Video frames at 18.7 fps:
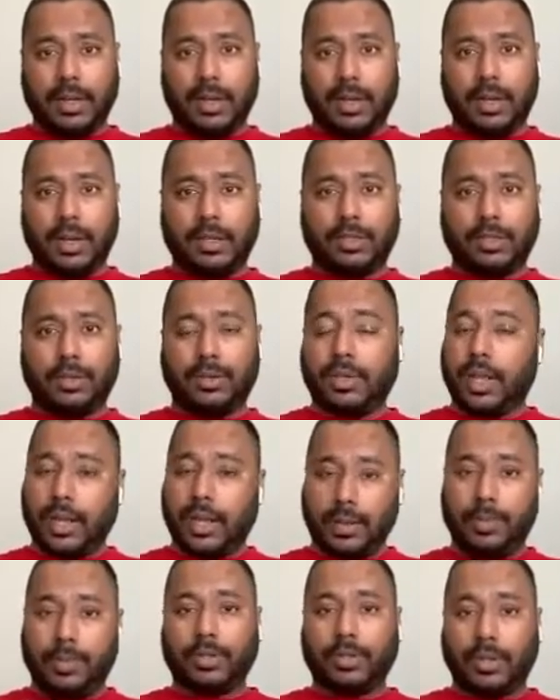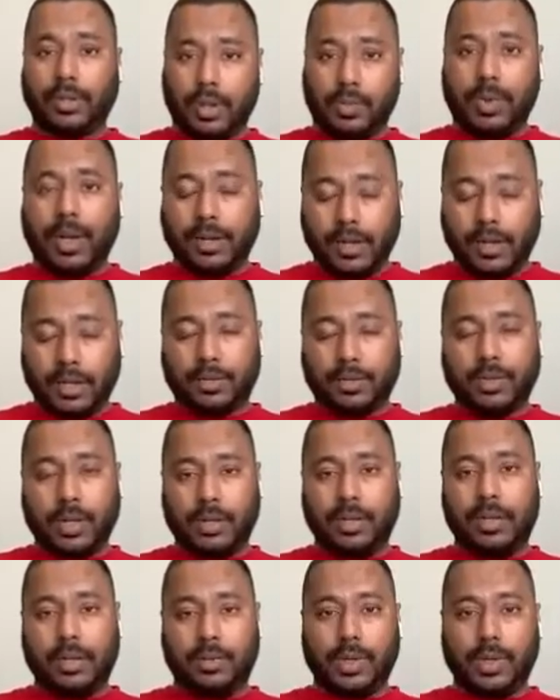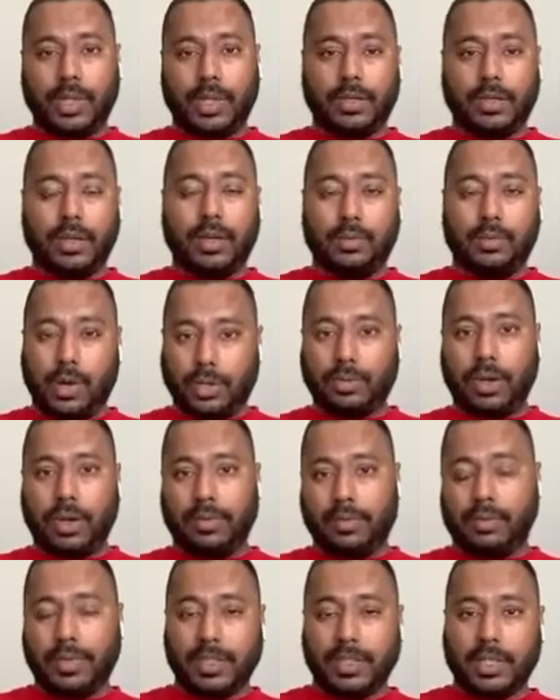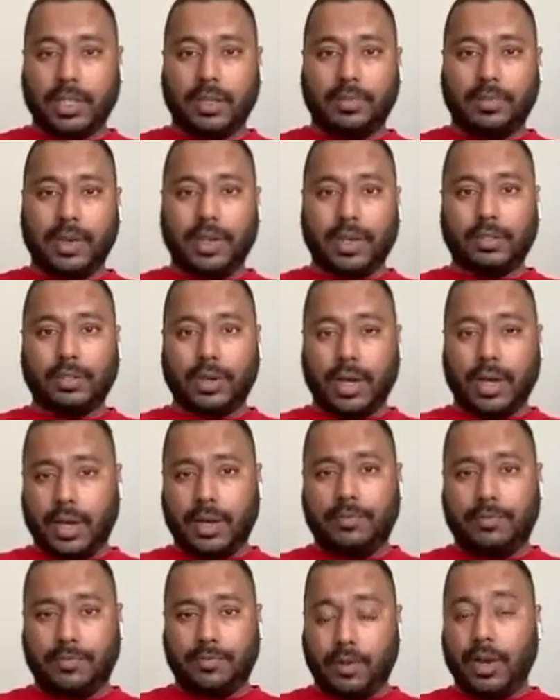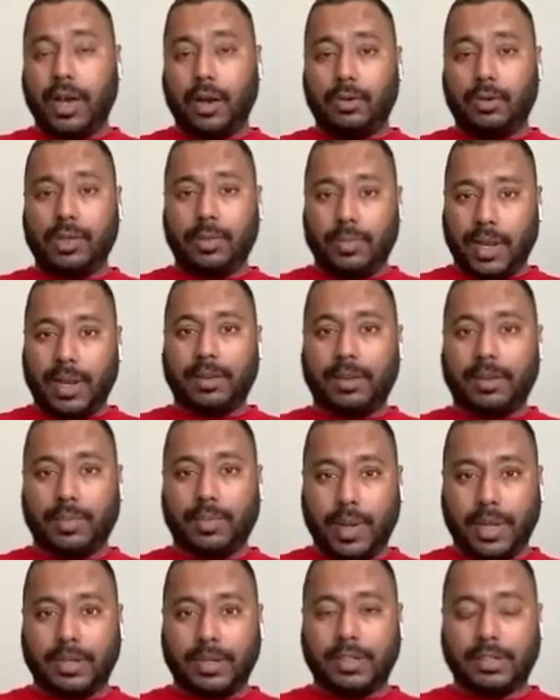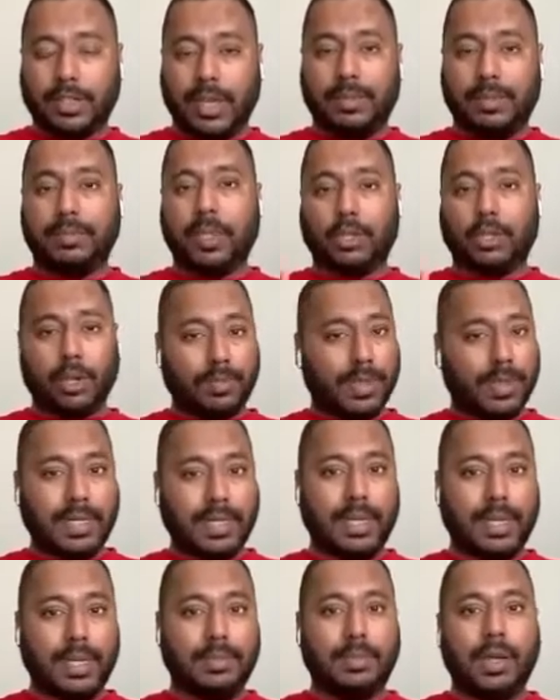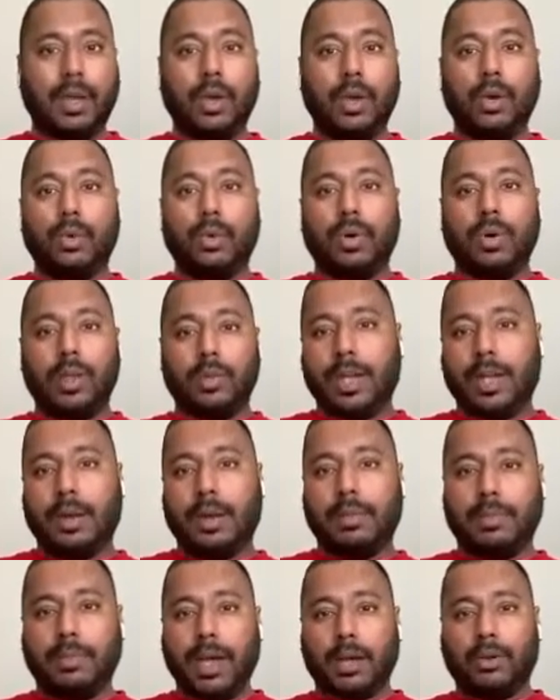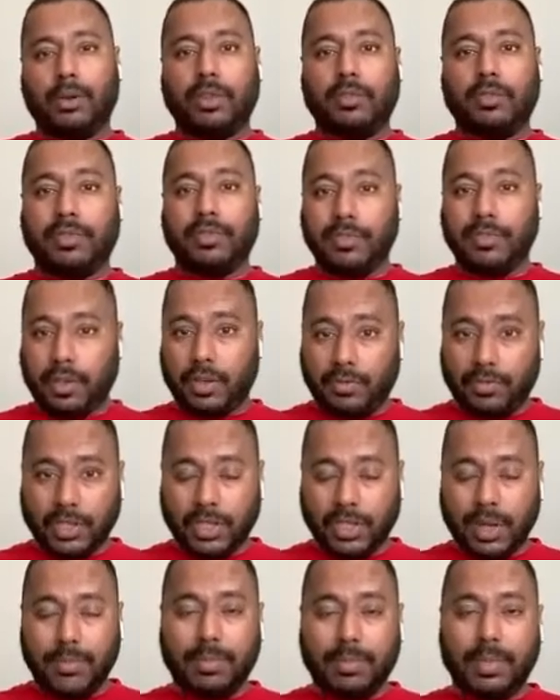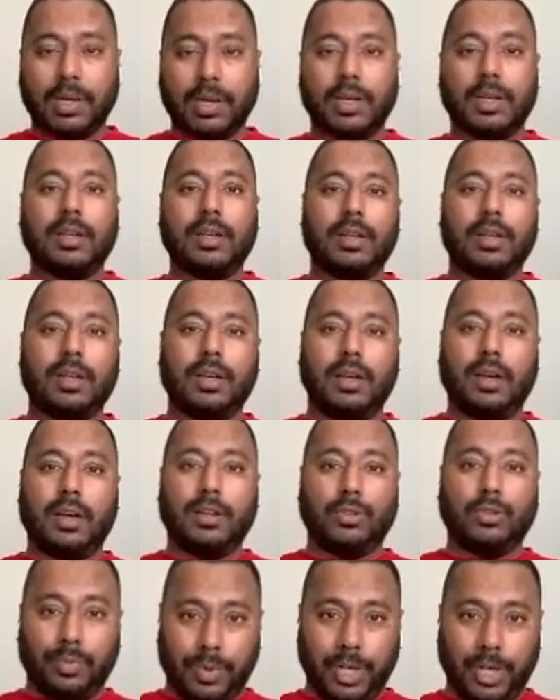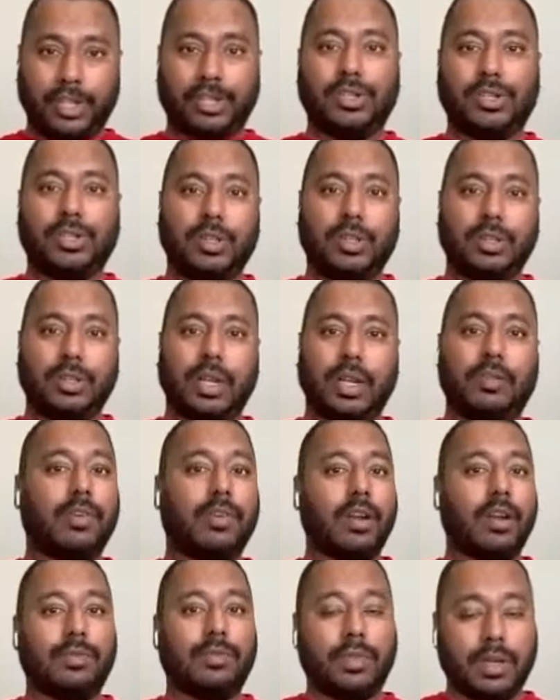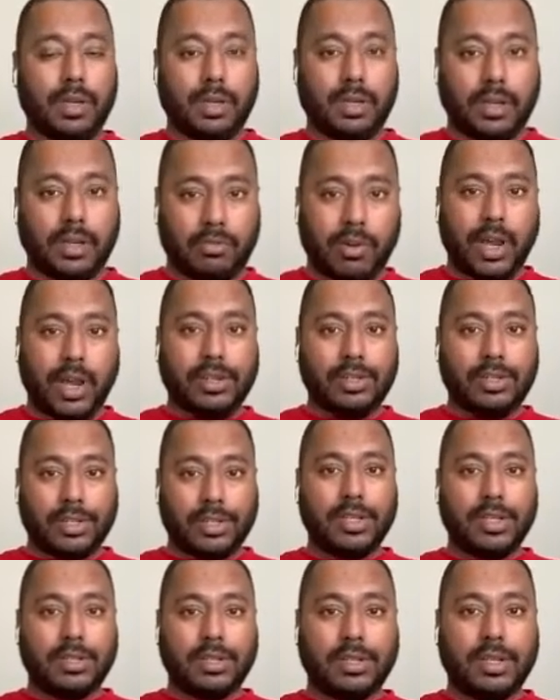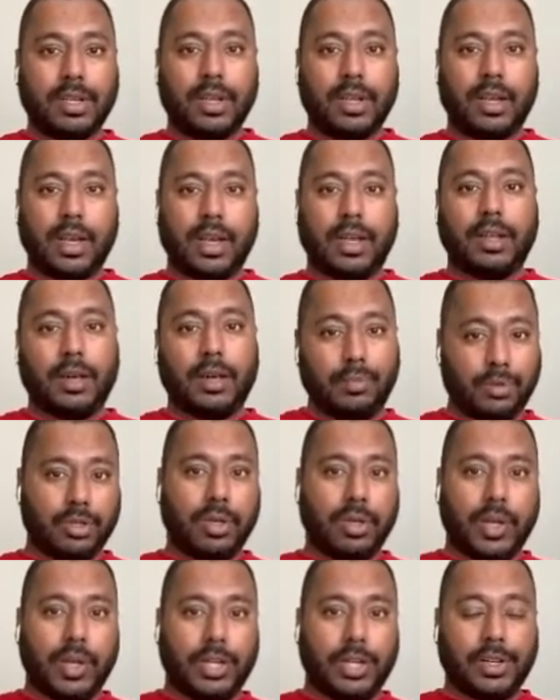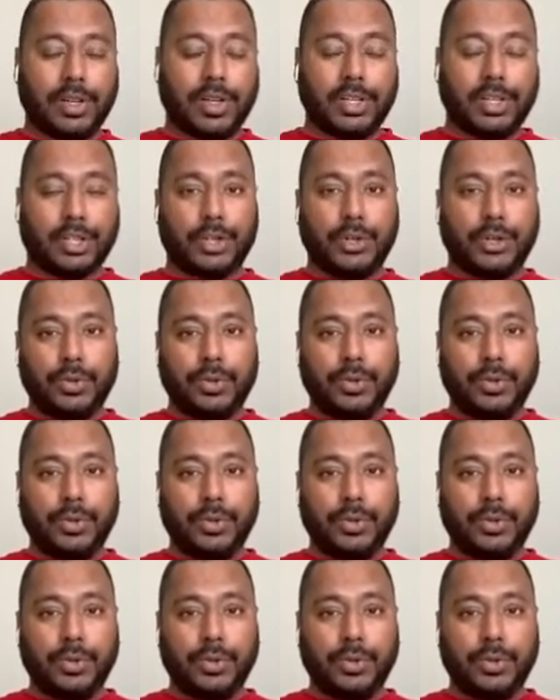So that depends on our partner as well, whether they want to have a physical event. So for now, the plan remains the same. The top 10 team will be coming back on the 5th of December to pitch in front of the grand judges at Bursa Malaysia HQ.